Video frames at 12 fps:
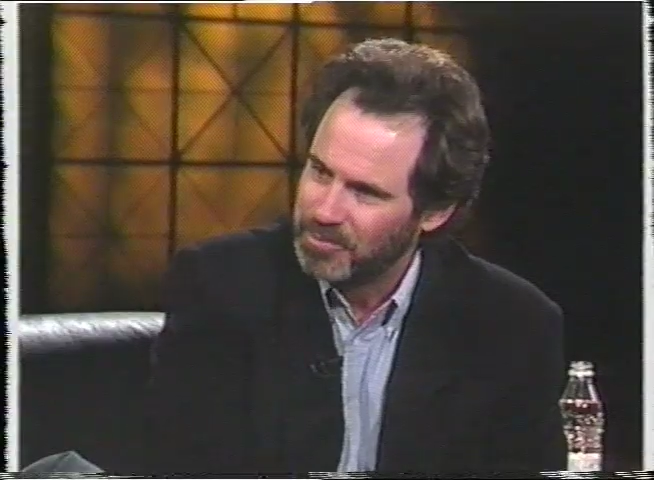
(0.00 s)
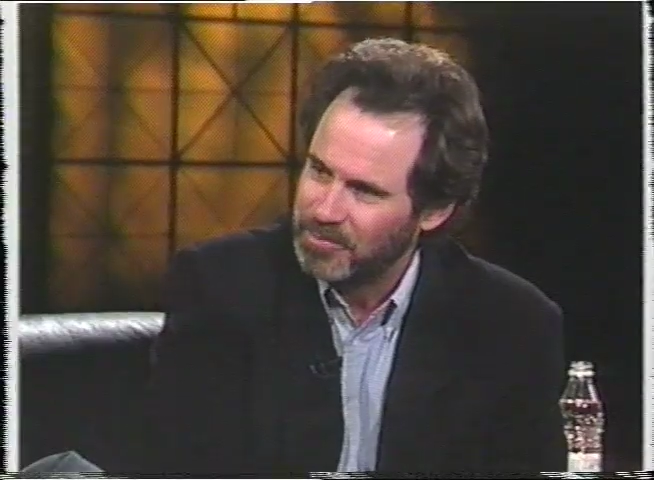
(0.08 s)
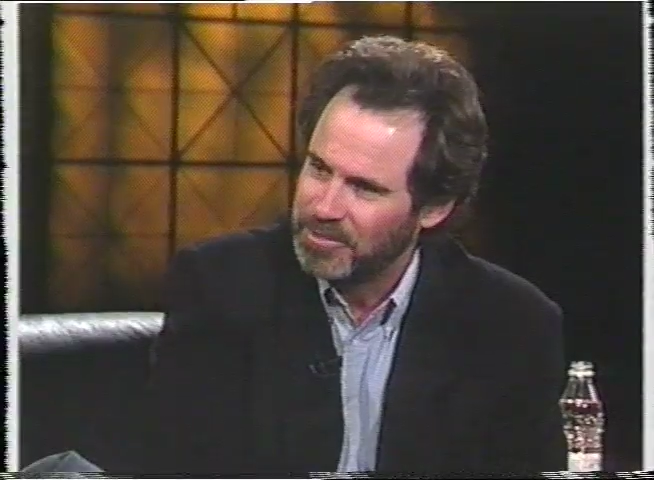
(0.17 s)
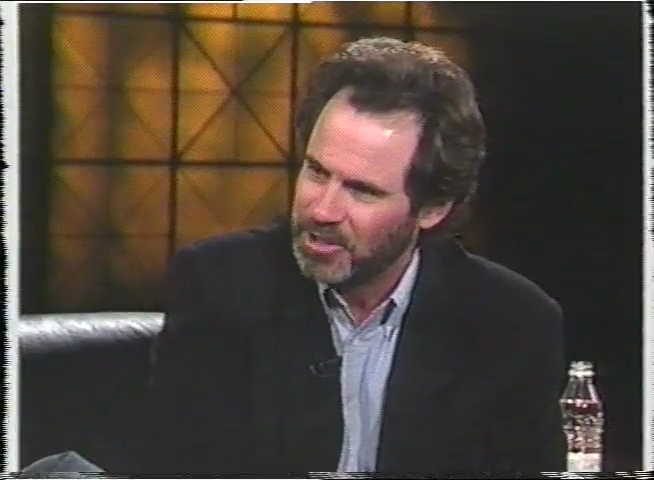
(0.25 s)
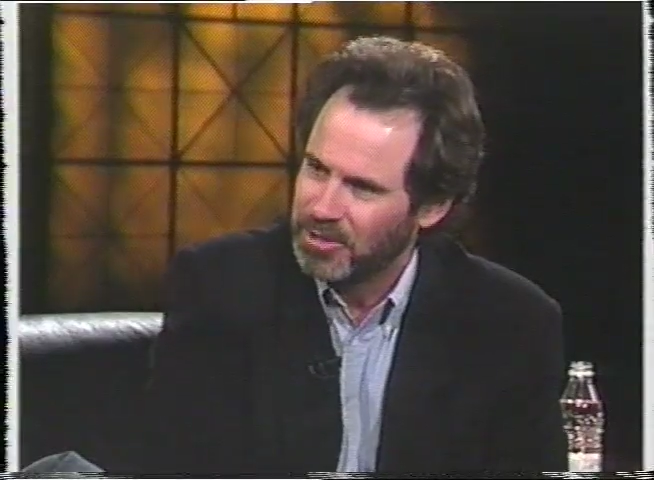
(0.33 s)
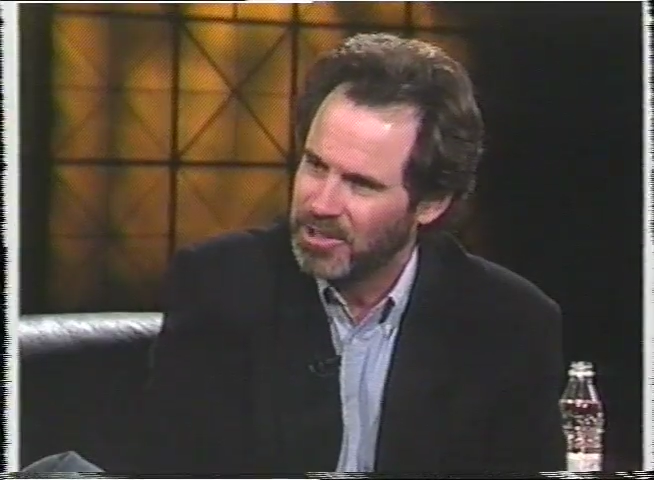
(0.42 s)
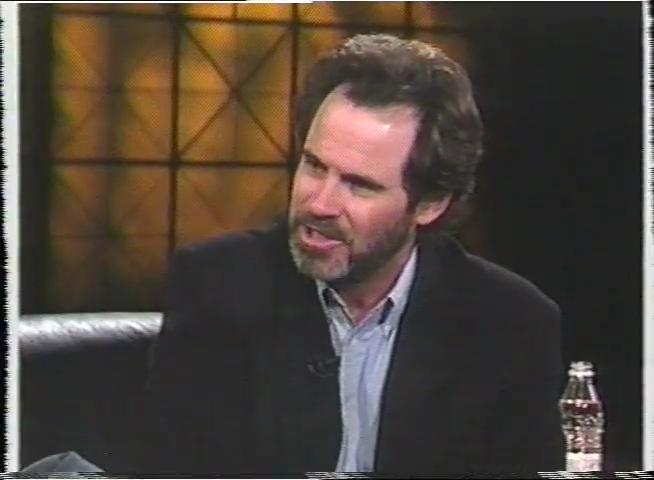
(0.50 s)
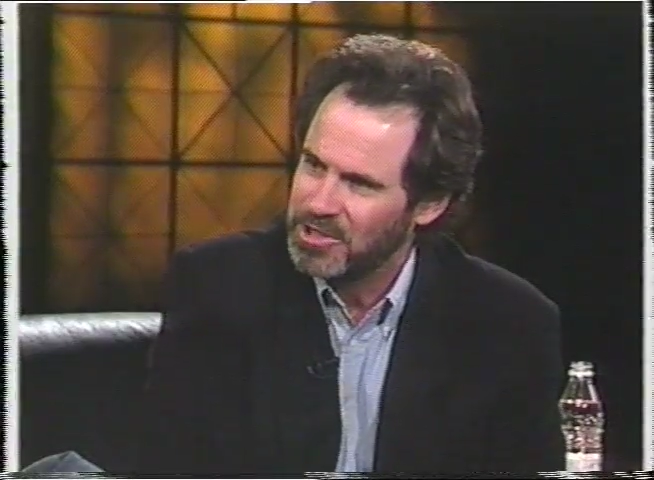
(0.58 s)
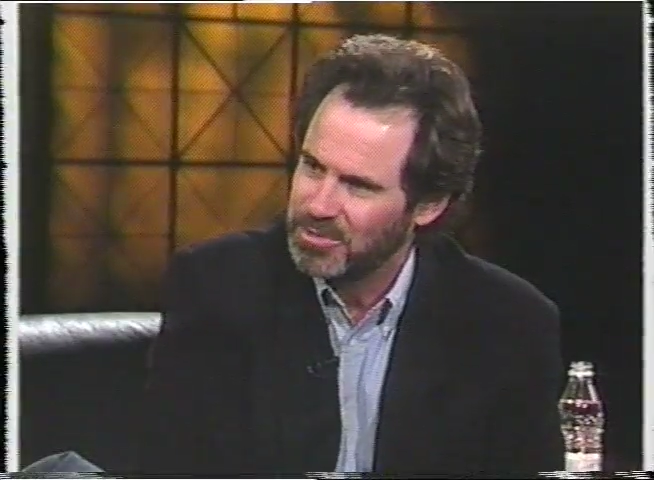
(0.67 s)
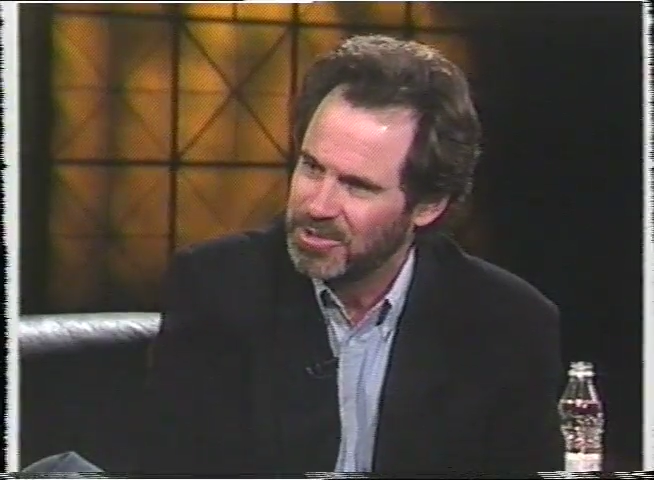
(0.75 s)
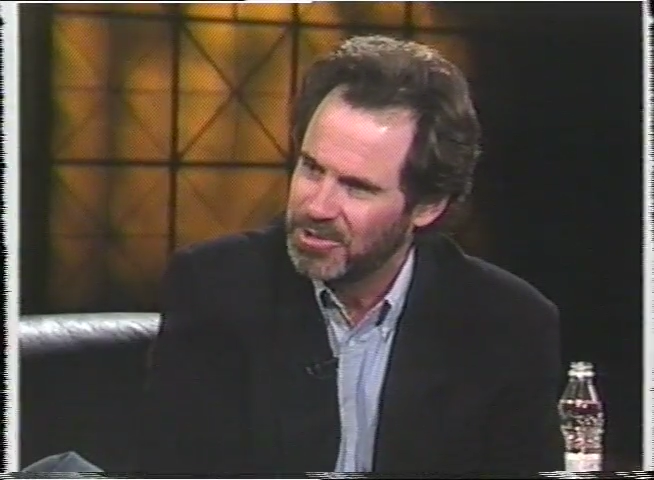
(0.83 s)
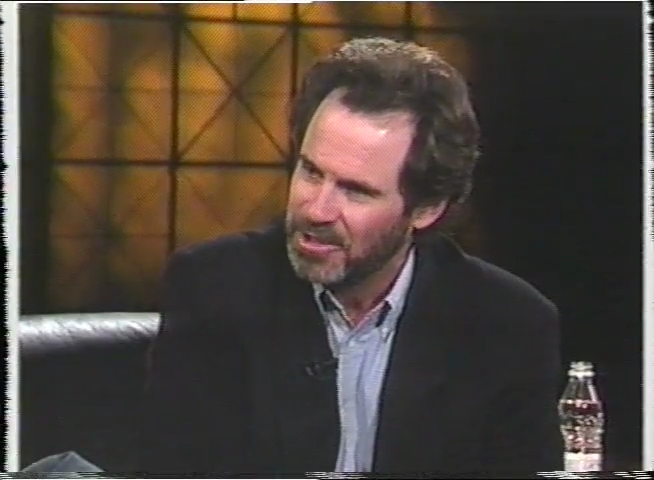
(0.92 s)
you know,
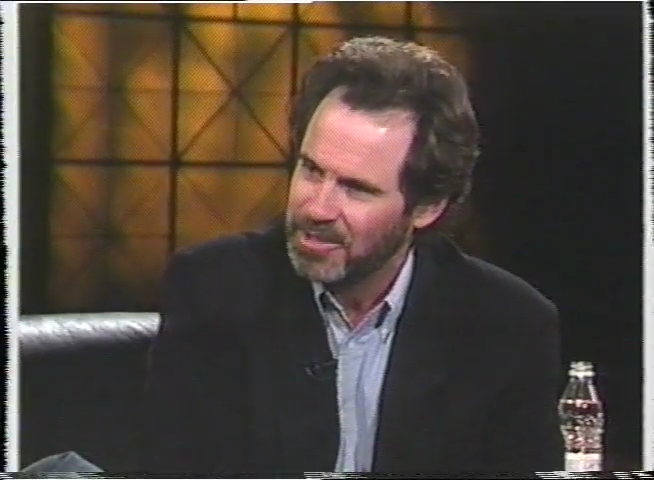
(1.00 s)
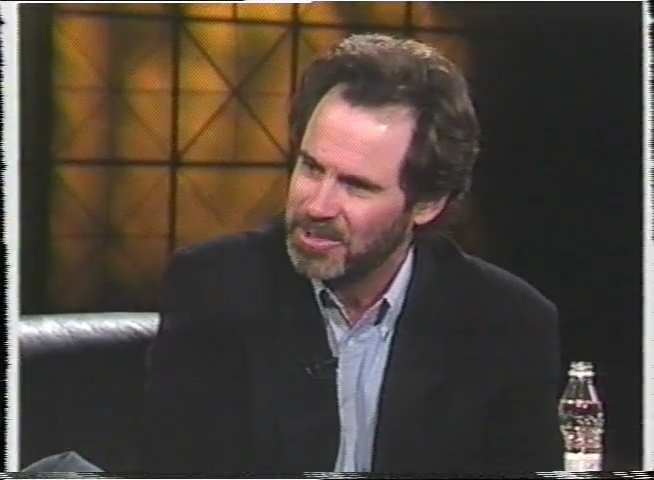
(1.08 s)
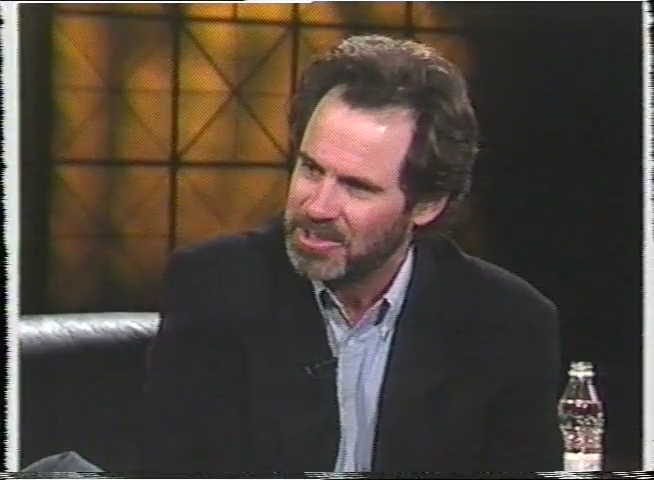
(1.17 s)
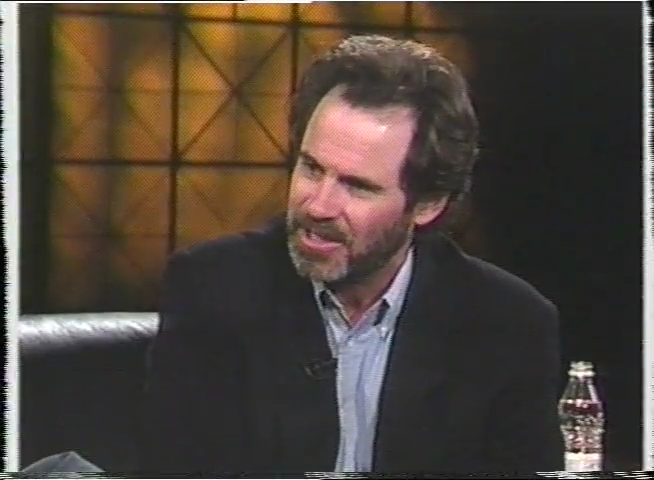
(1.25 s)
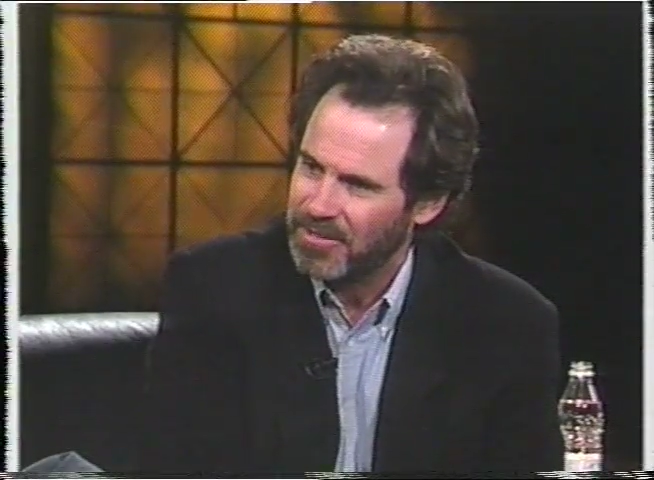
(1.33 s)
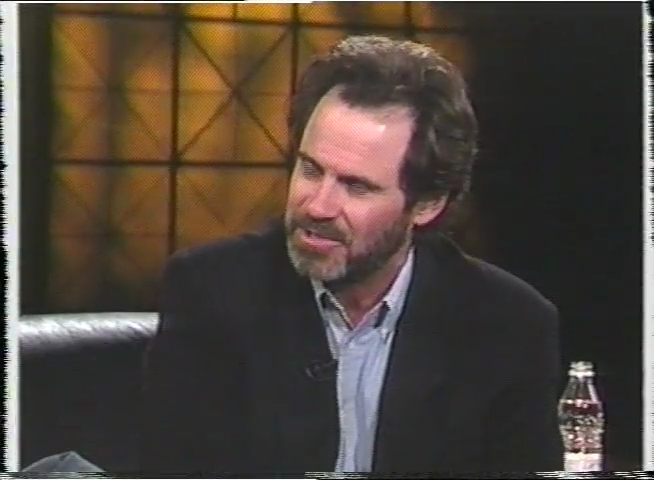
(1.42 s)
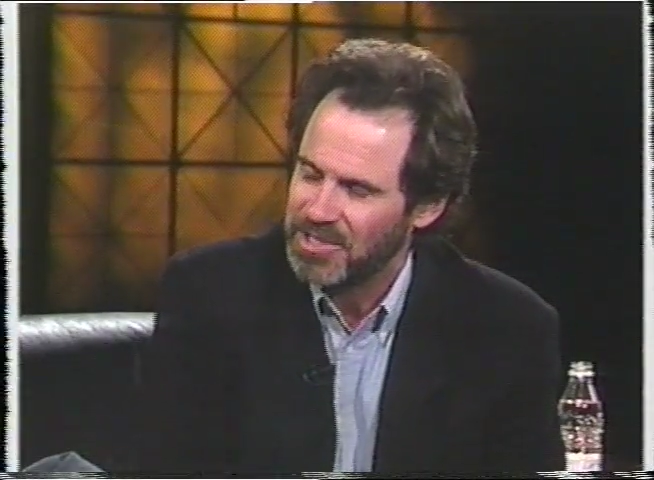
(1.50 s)
lunch with Gorbachev?